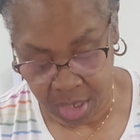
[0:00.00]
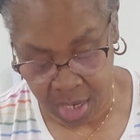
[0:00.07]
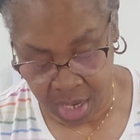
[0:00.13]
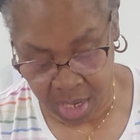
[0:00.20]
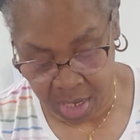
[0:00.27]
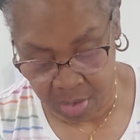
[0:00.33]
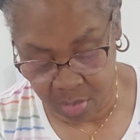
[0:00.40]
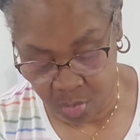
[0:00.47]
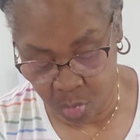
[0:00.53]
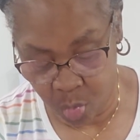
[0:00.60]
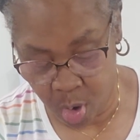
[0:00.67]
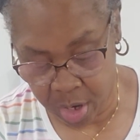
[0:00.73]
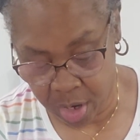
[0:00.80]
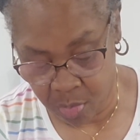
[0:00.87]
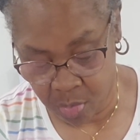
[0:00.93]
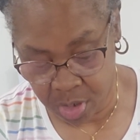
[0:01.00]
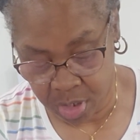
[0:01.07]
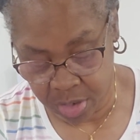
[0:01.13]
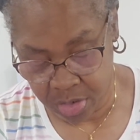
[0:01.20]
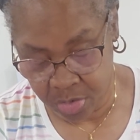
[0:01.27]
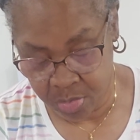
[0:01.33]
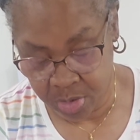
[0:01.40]
And what I want
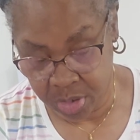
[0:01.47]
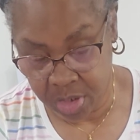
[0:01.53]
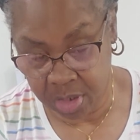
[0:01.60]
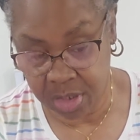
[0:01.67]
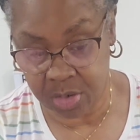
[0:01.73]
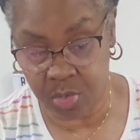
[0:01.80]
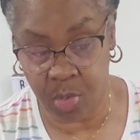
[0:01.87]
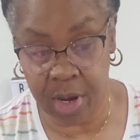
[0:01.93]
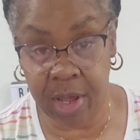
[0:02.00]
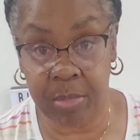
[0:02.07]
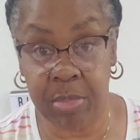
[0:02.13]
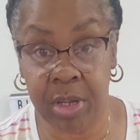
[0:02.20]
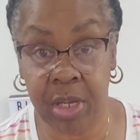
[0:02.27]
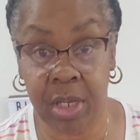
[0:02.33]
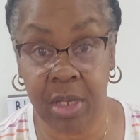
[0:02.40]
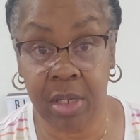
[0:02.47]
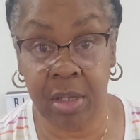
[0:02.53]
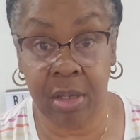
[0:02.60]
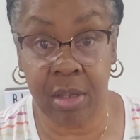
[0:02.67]
to do with this webbing,